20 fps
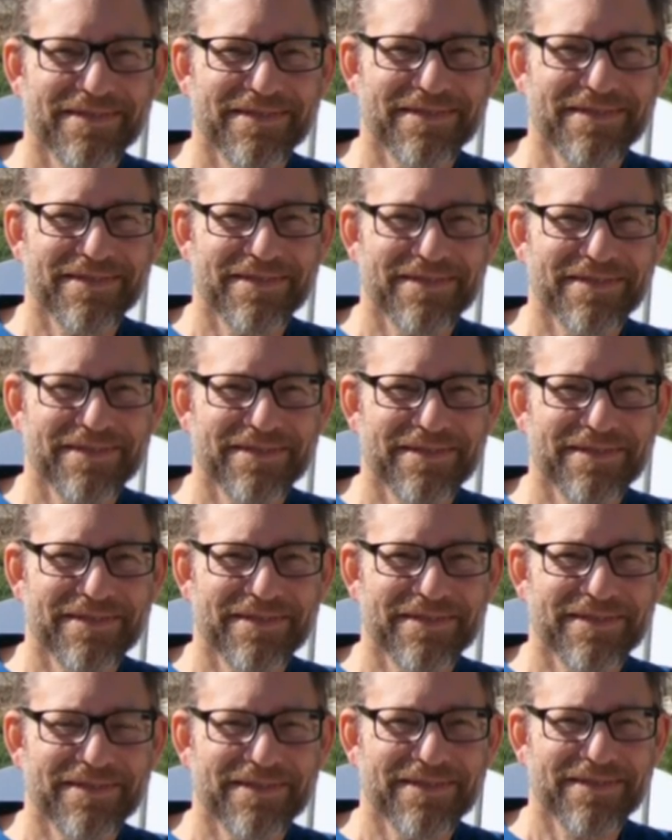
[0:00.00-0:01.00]

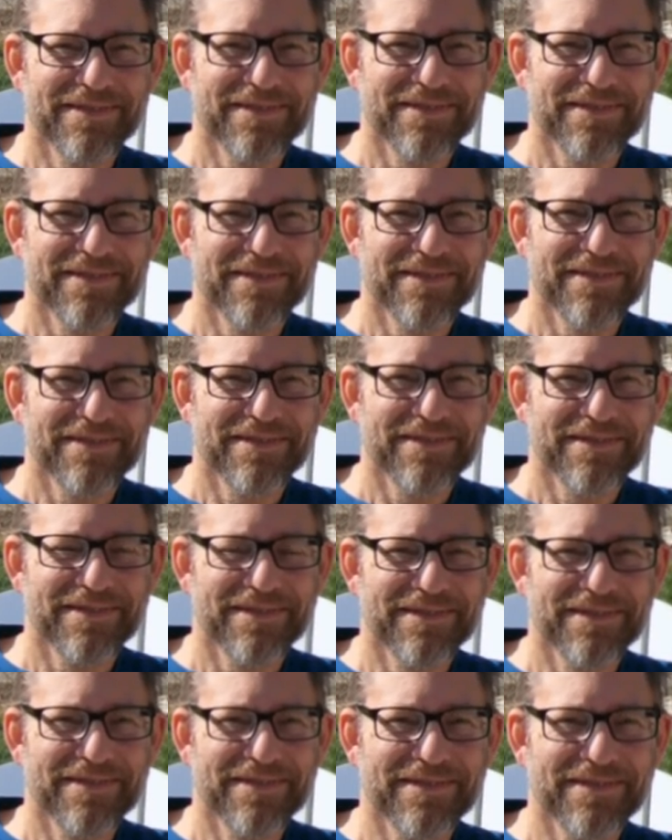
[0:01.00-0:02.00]

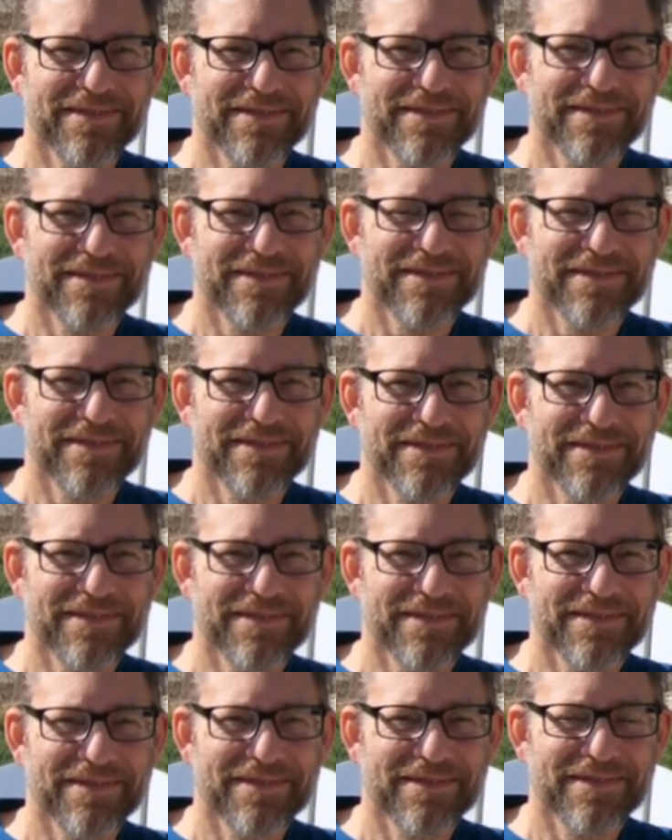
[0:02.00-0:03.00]

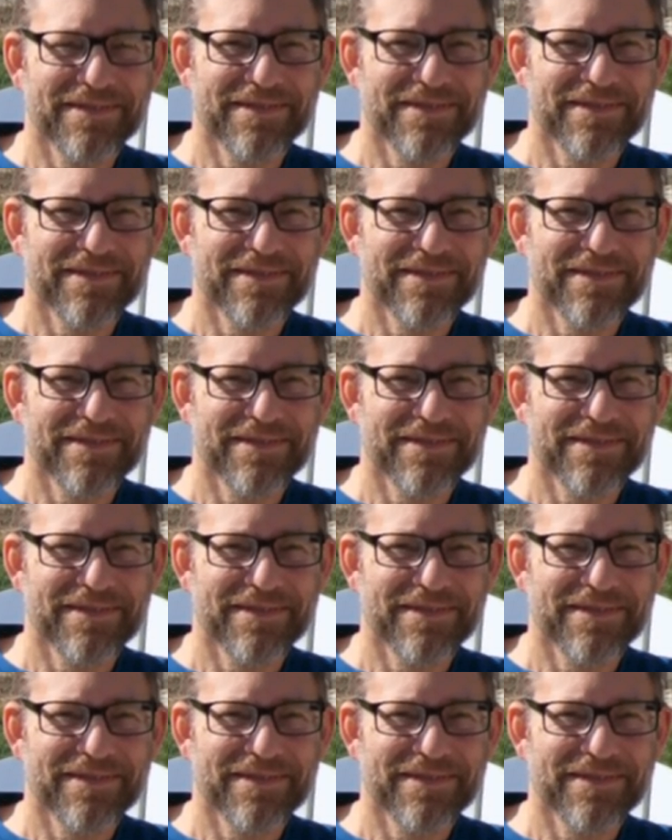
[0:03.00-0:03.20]
(not speaking)